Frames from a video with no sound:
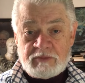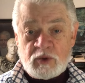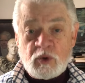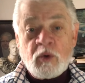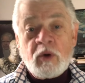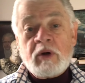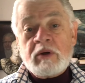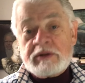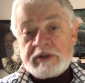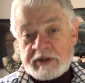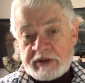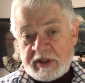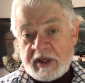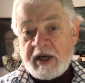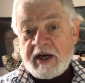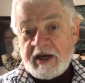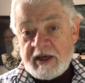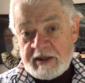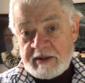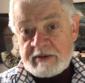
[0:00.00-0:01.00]
or to
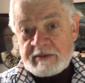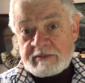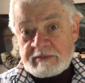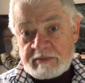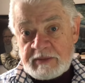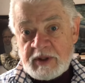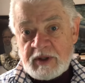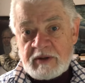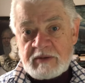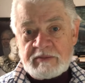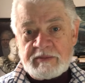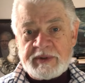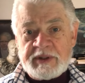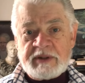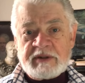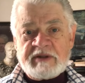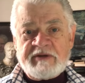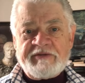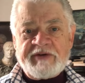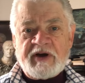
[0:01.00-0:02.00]
die, you know,
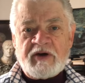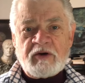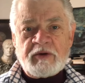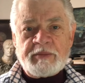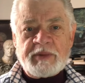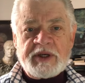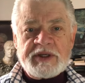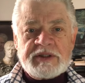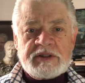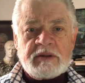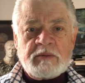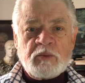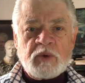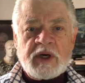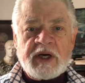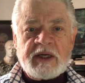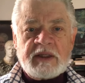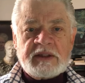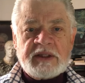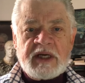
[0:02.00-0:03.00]
being devoured by some
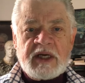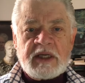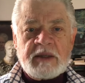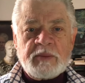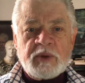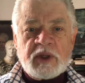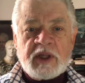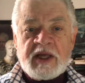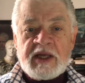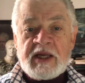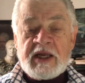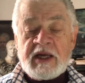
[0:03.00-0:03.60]
wild animal.